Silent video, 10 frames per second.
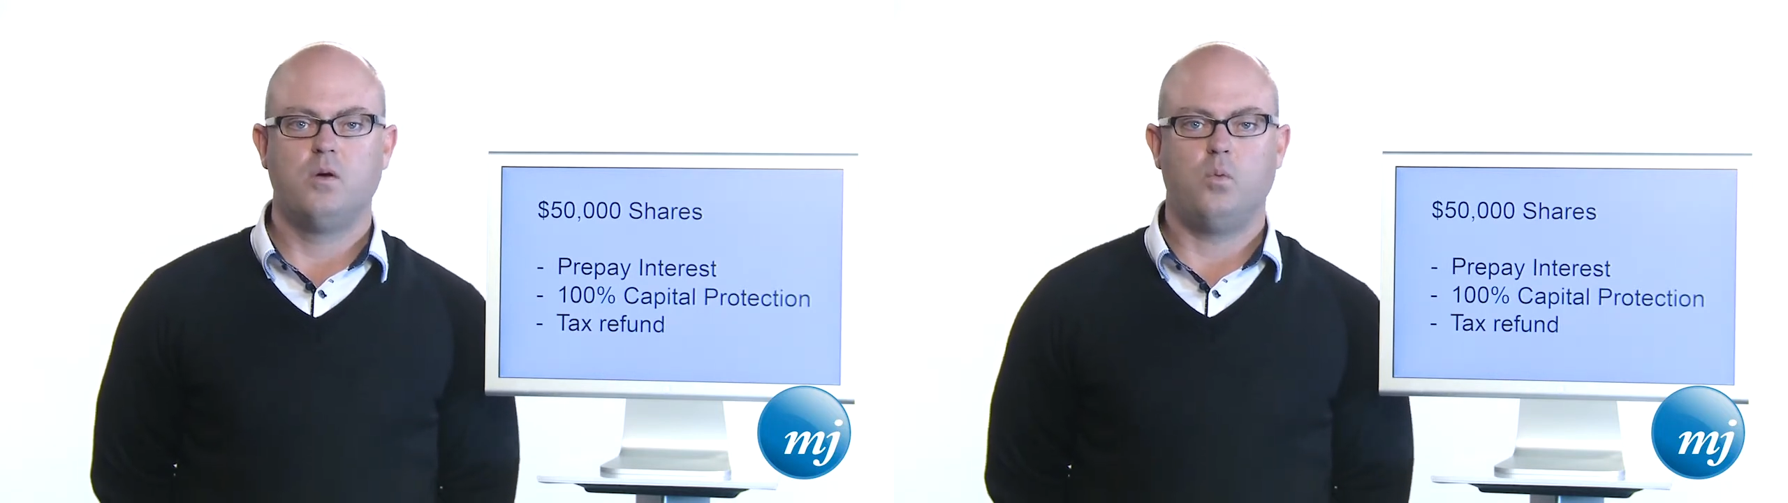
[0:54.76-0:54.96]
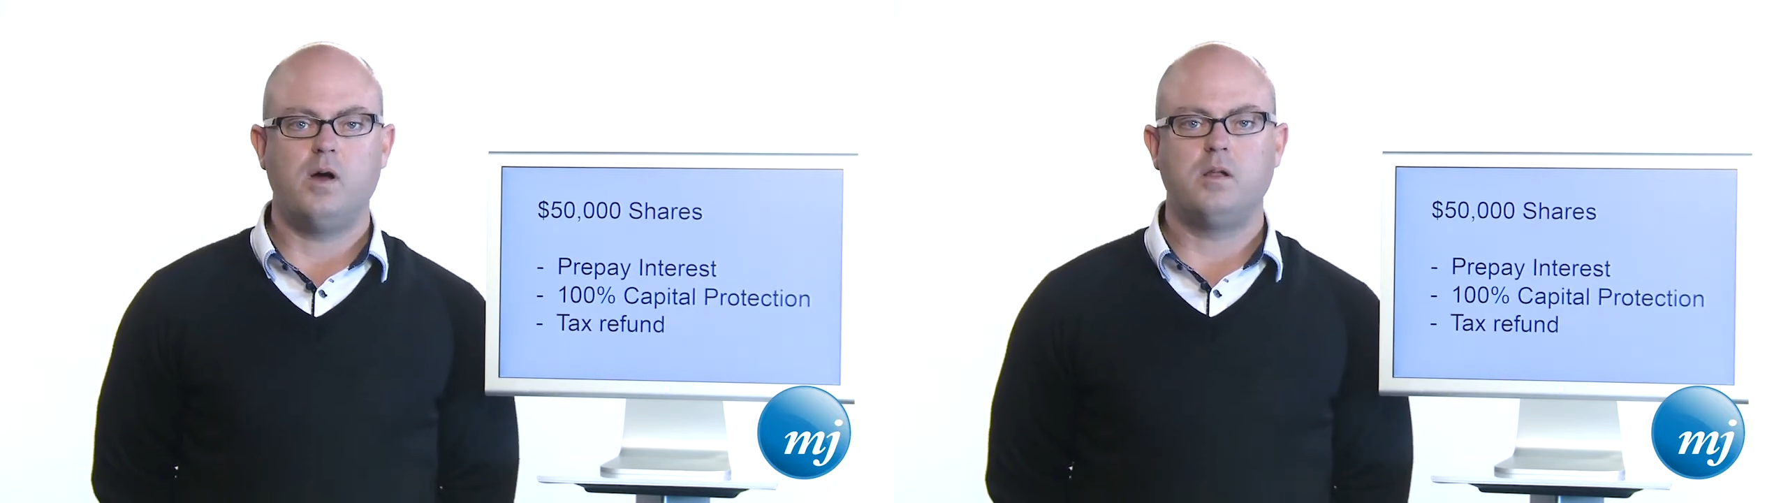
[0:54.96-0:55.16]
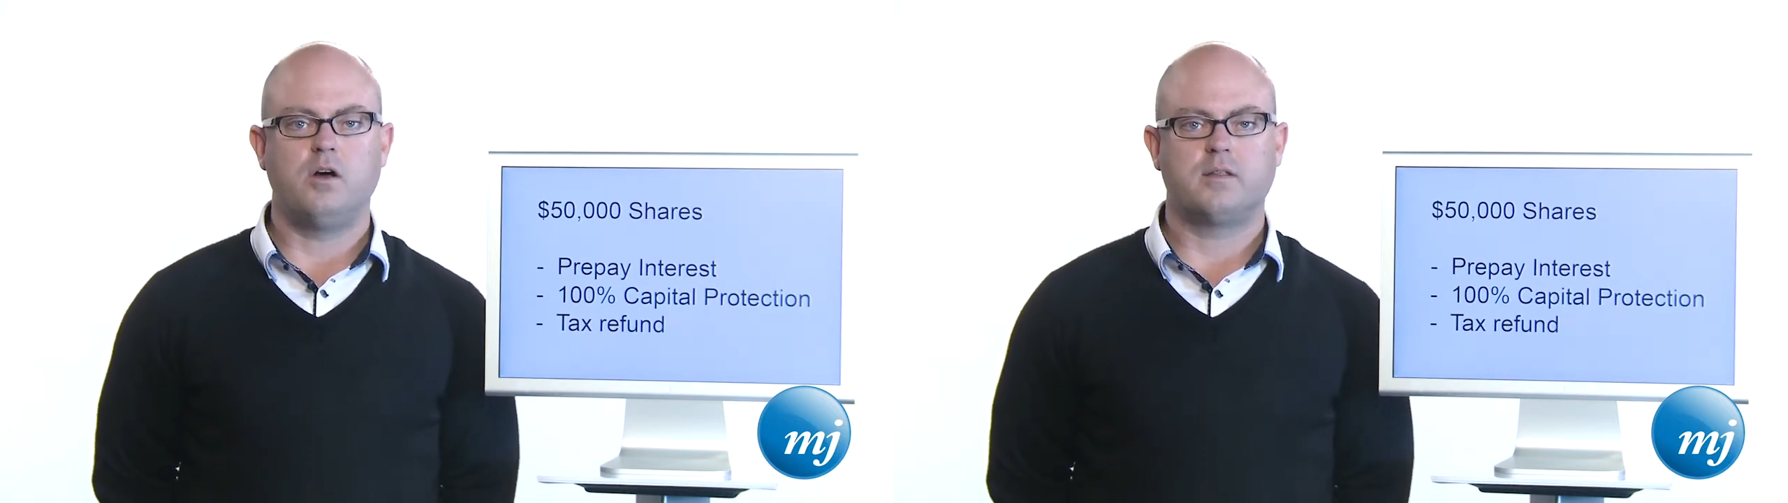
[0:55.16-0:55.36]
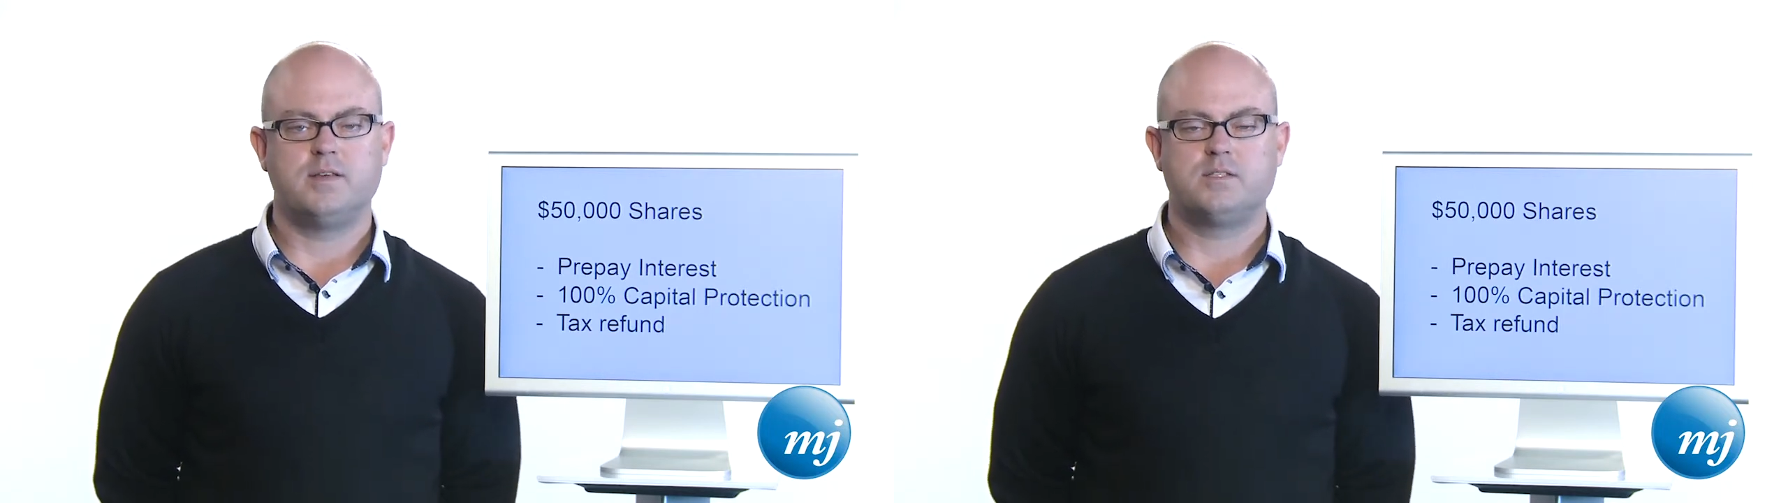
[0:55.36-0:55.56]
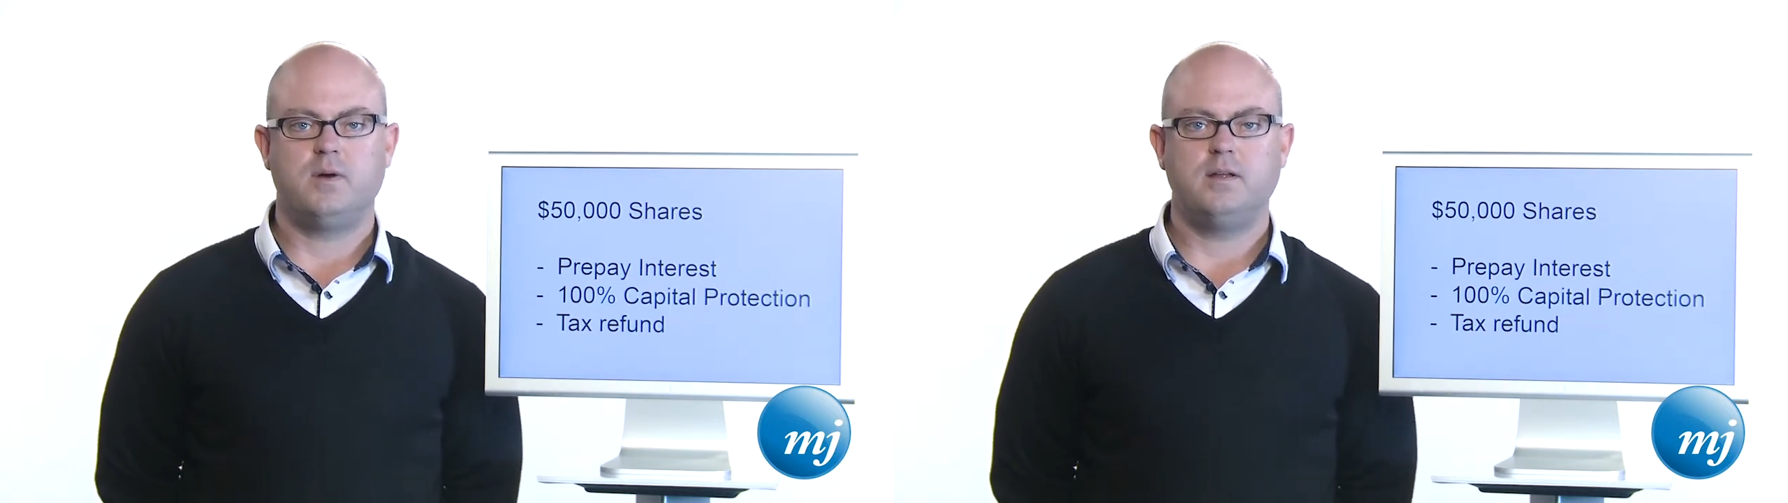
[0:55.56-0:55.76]
Why I like
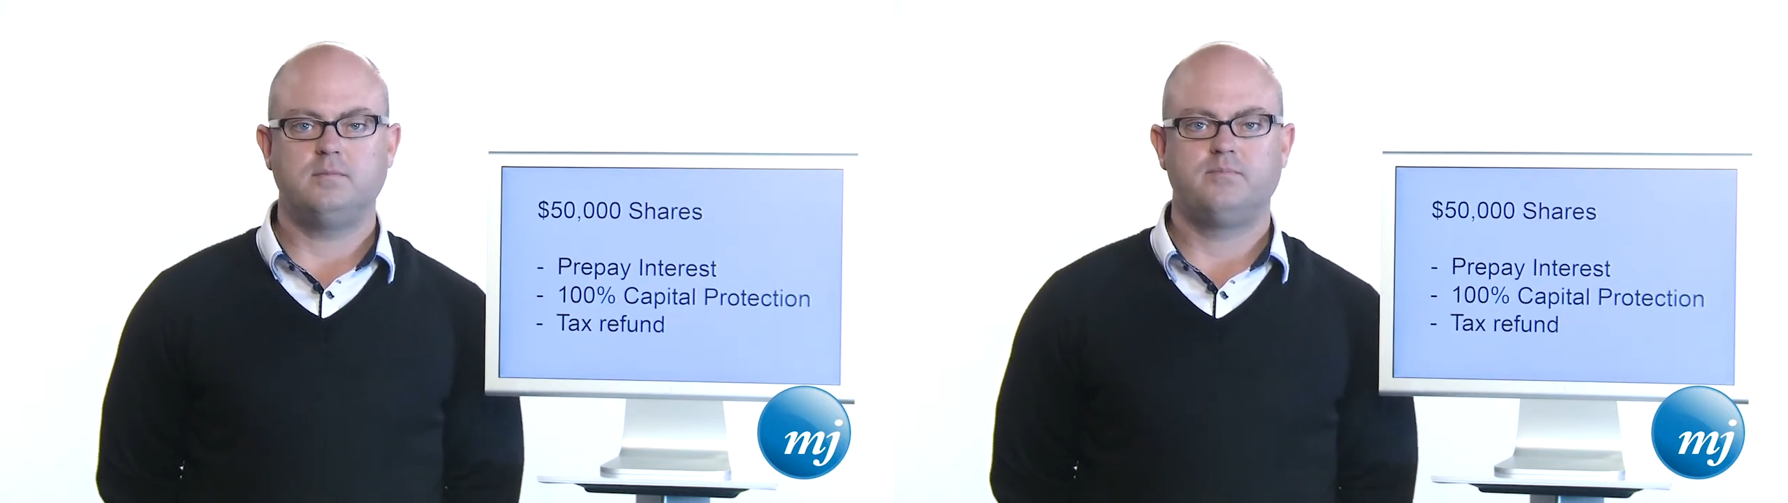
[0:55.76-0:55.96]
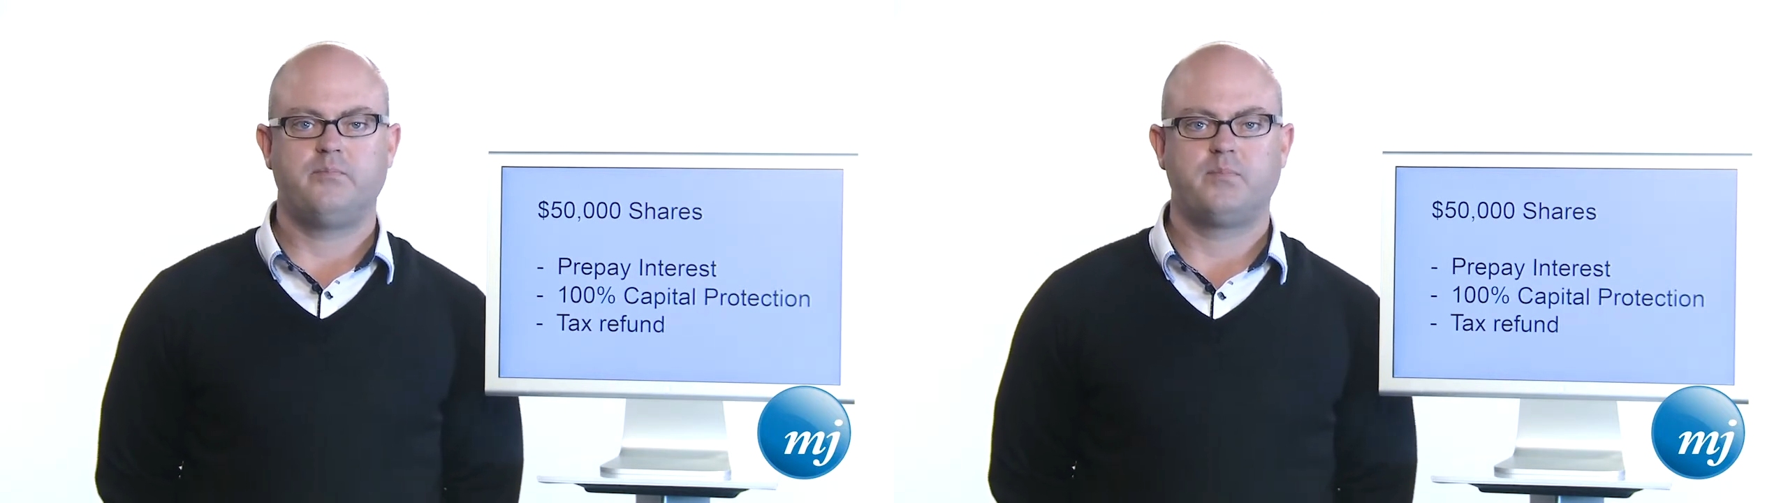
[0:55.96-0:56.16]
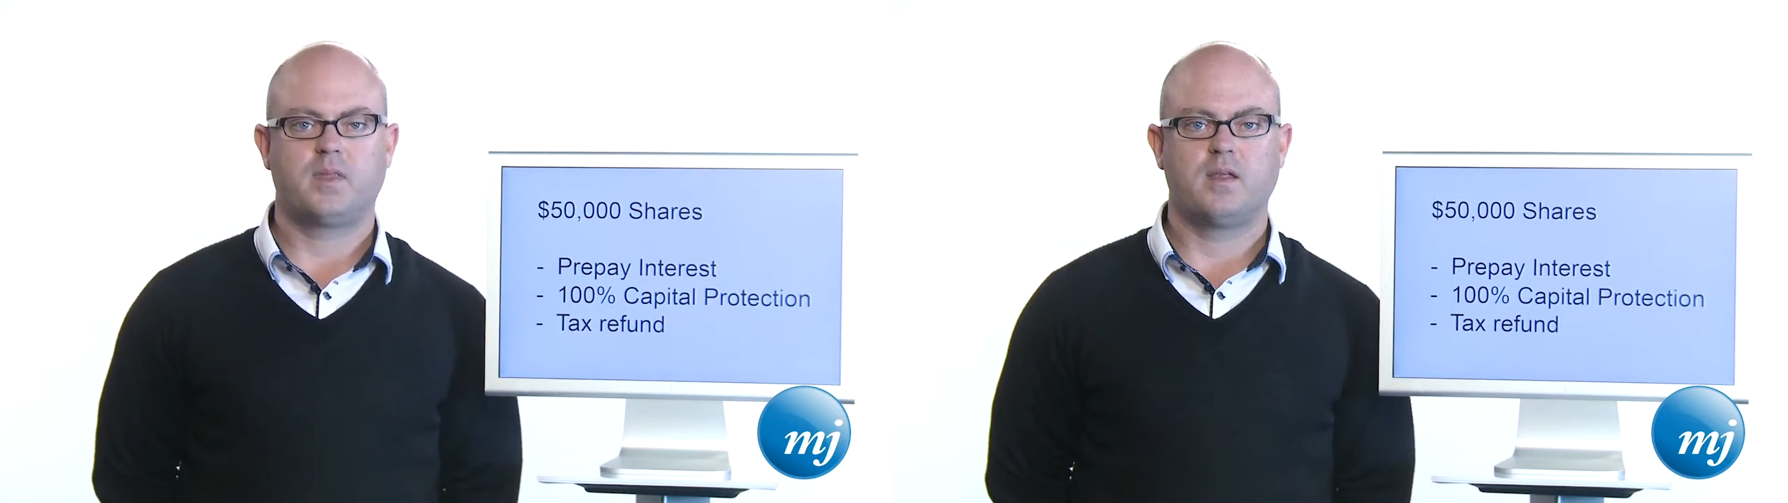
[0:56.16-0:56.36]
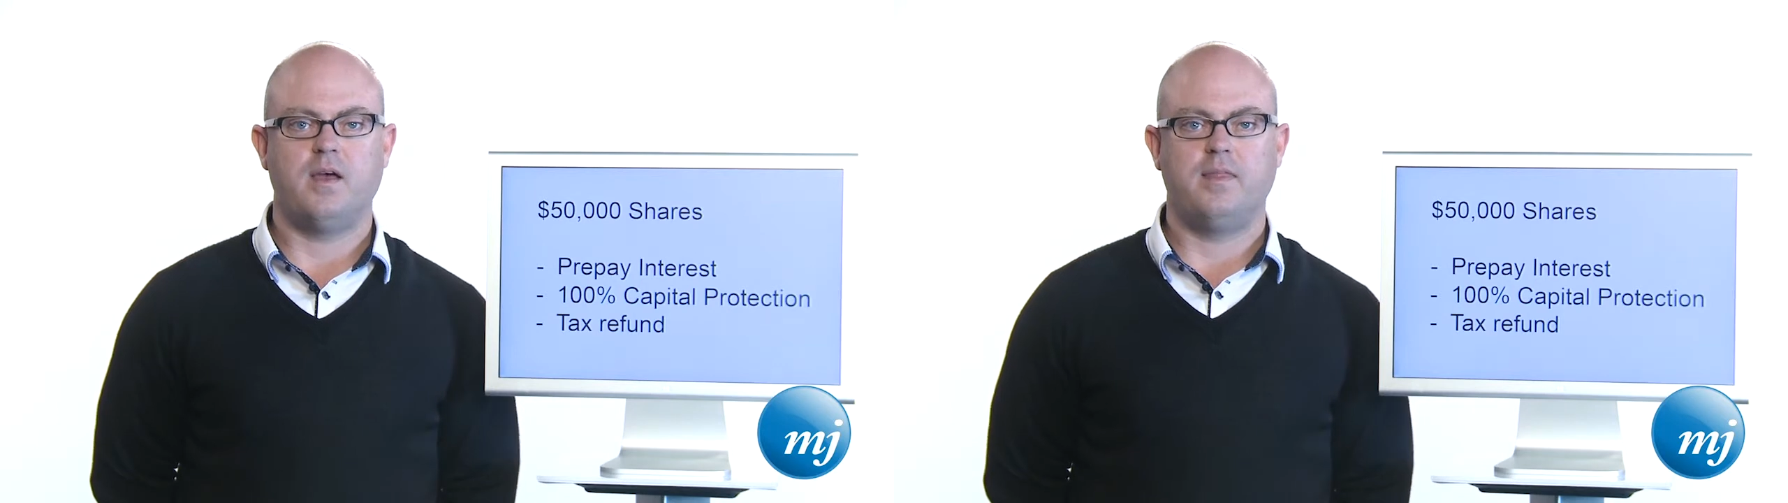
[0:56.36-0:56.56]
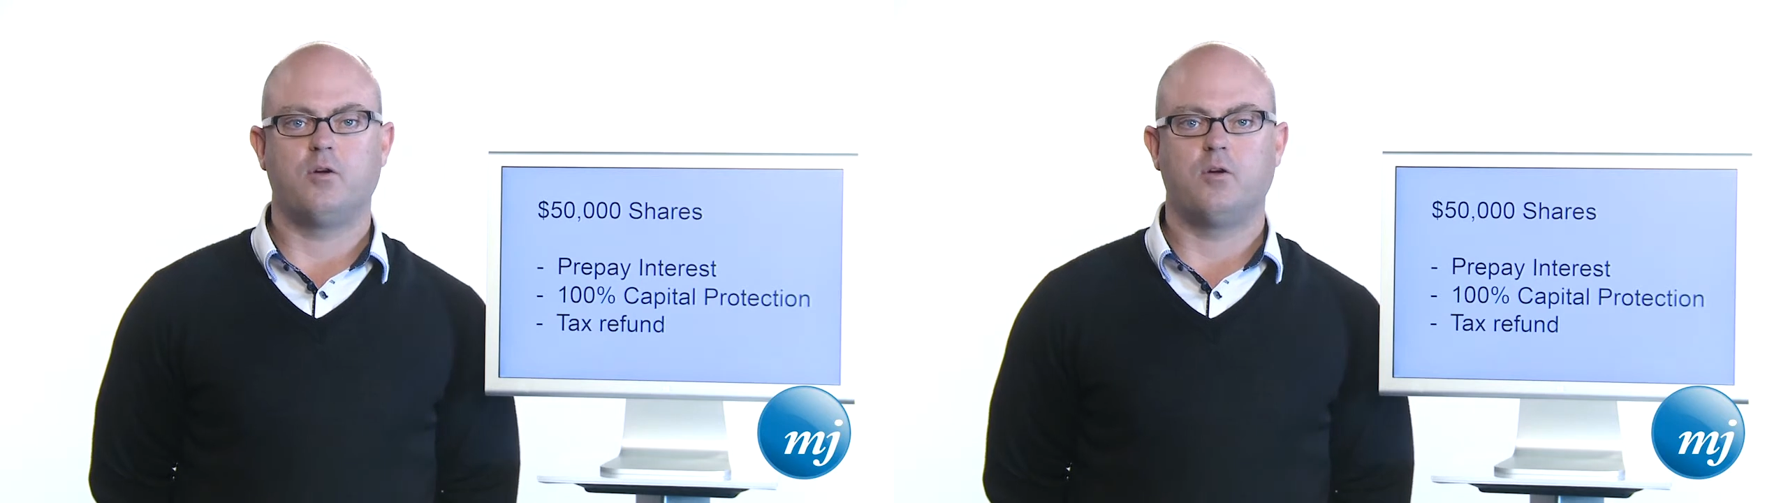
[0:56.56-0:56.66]
this one, and